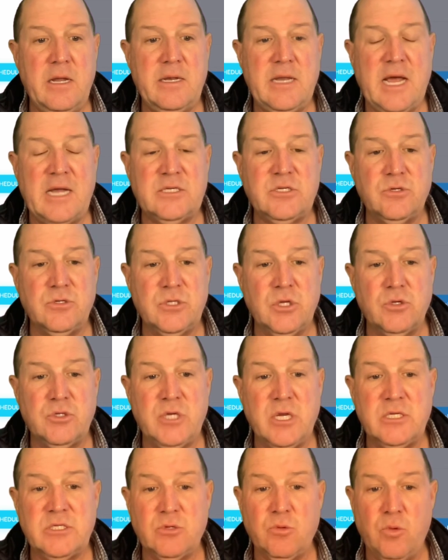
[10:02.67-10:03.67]
National
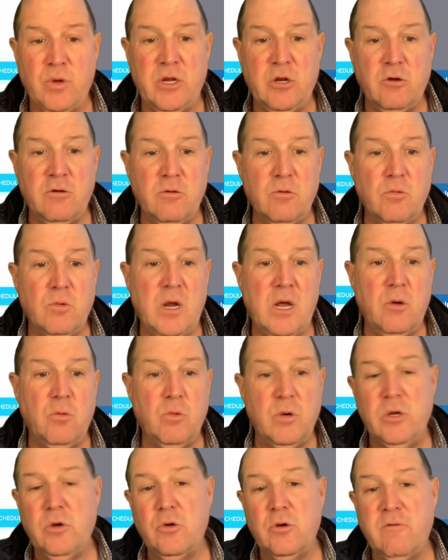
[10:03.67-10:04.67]
Association of
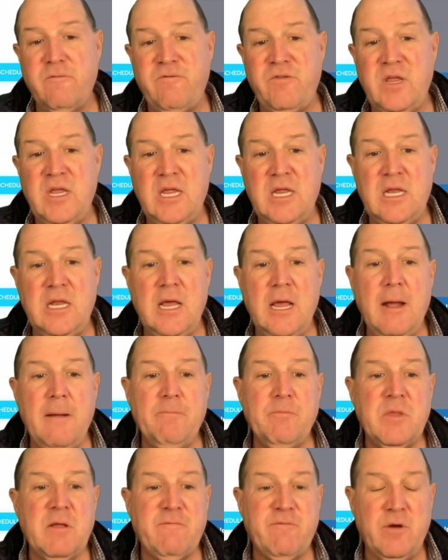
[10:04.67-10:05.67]
Realtor feed
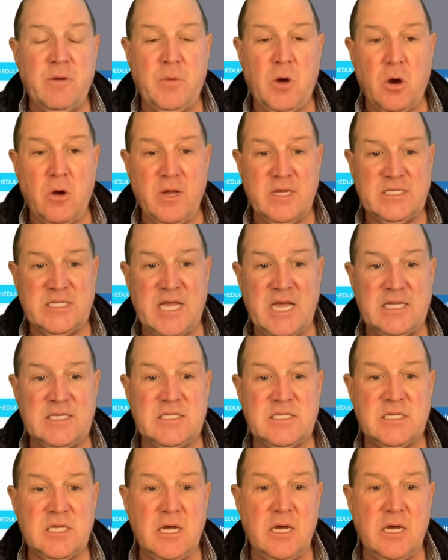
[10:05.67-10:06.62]
from RSS.